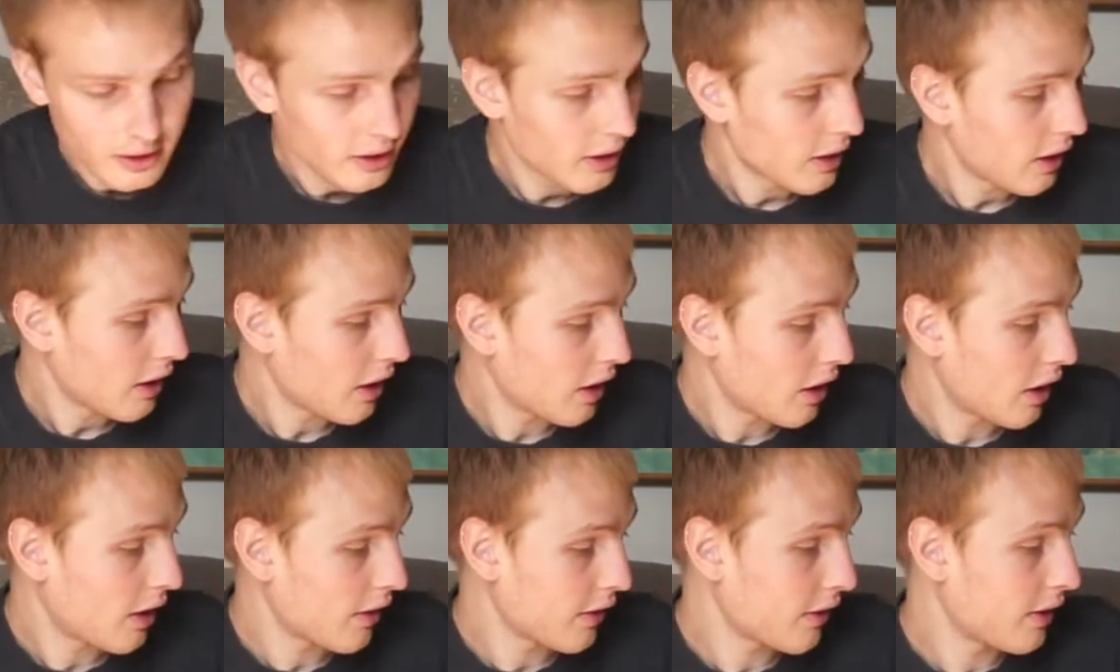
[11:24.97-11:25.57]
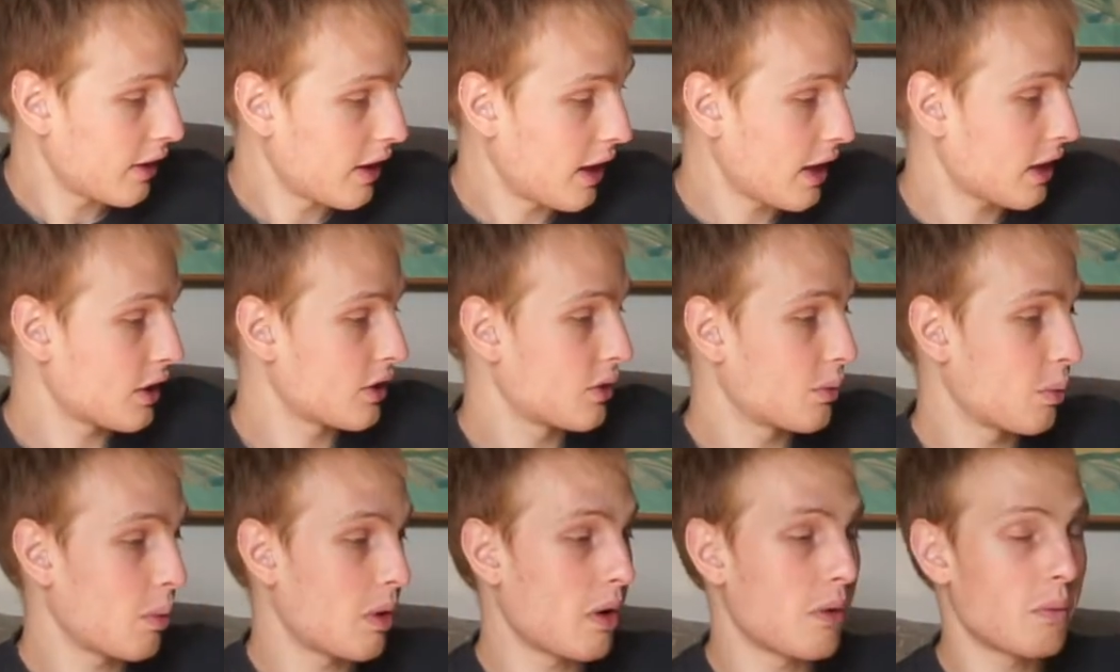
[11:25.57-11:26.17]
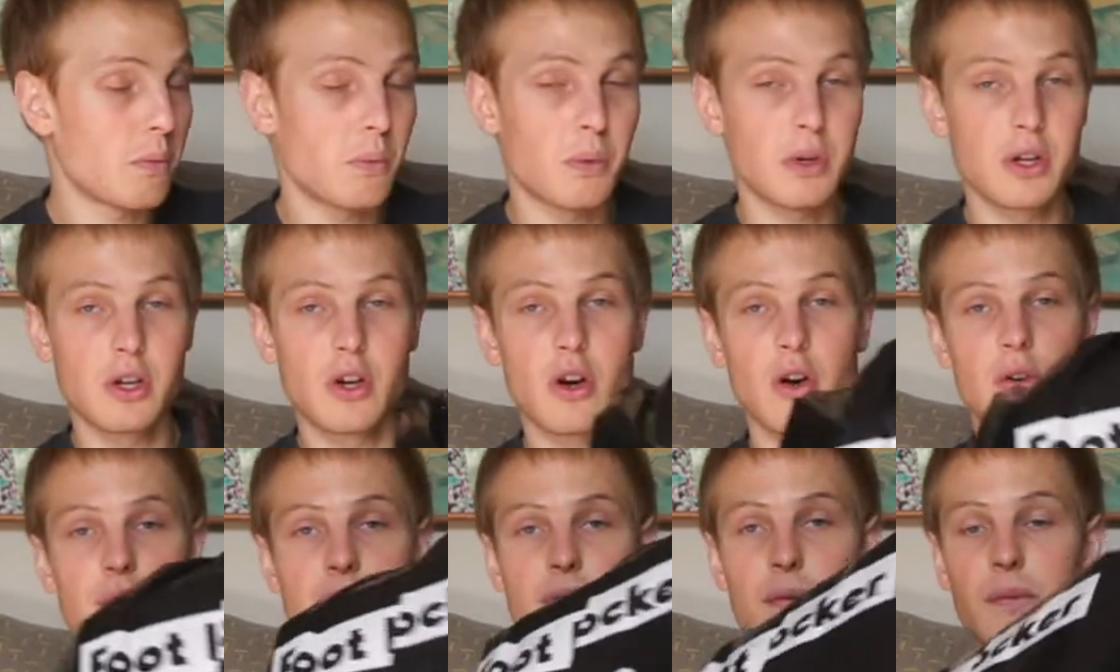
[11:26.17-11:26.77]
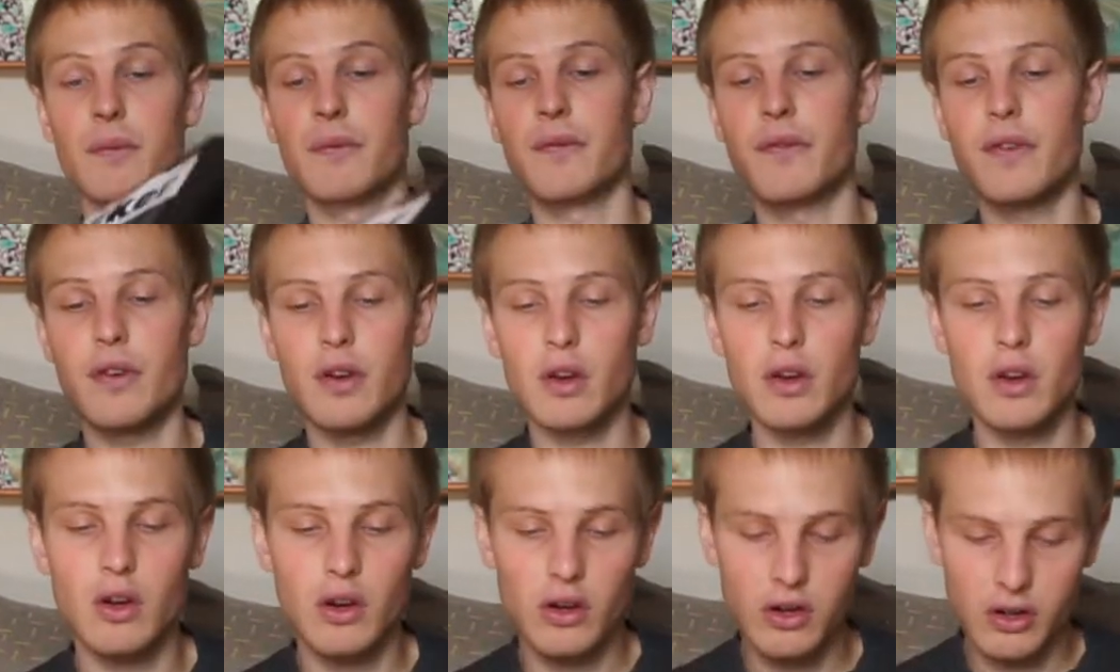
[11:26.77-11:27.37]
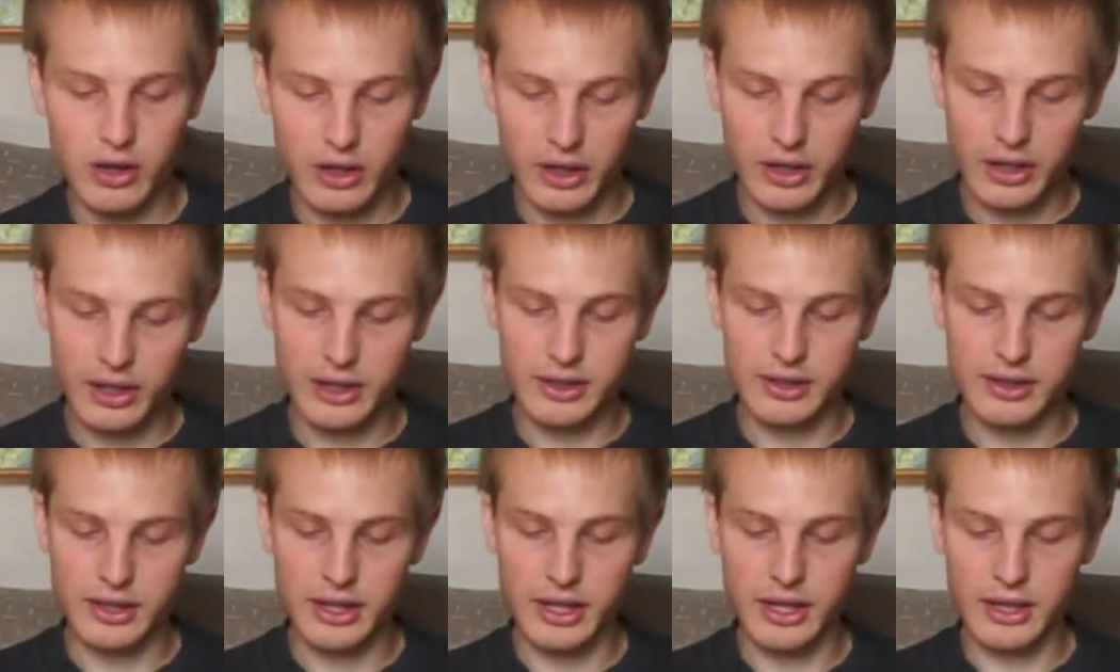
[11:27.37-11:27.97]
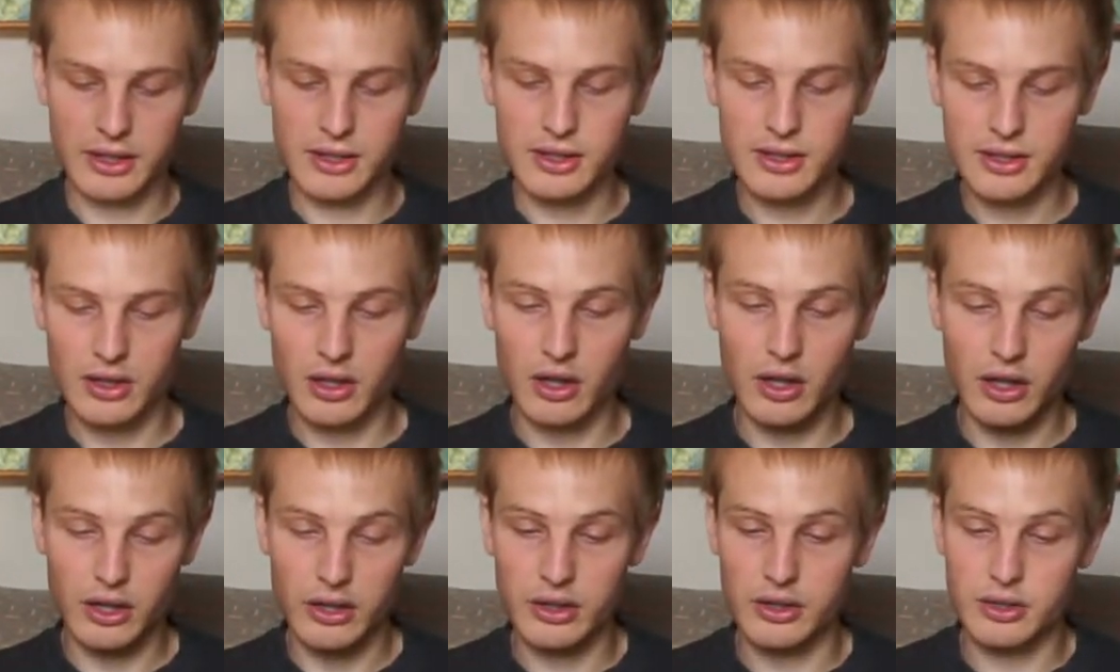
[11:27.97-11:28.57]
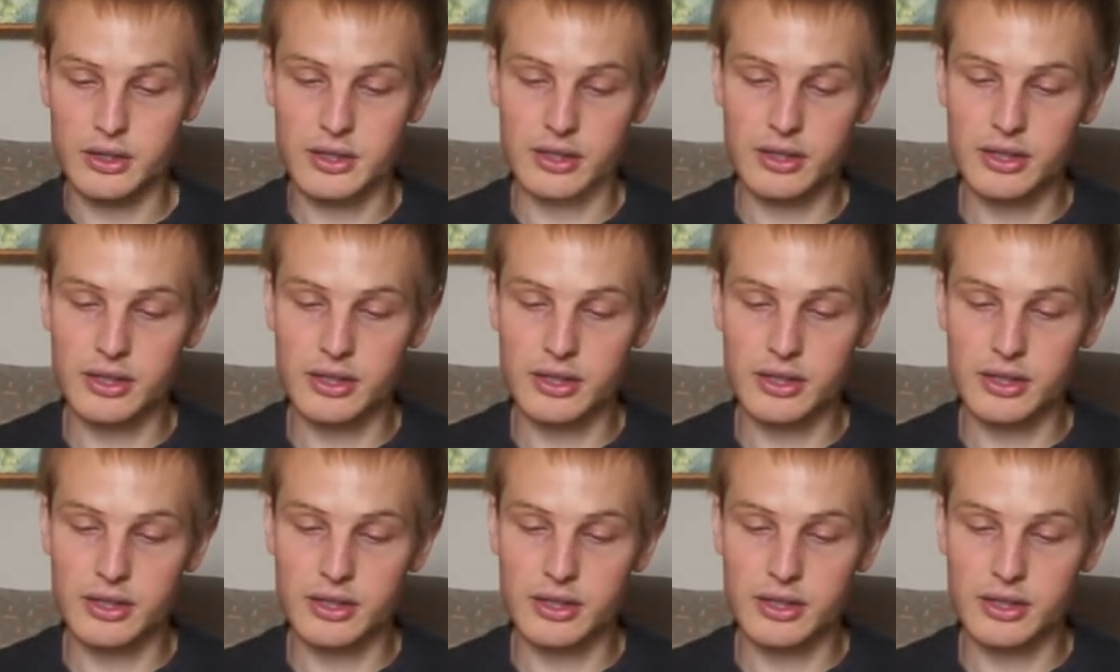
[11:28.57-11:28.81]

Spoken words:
The next one we got from Foot Locker is a size 7.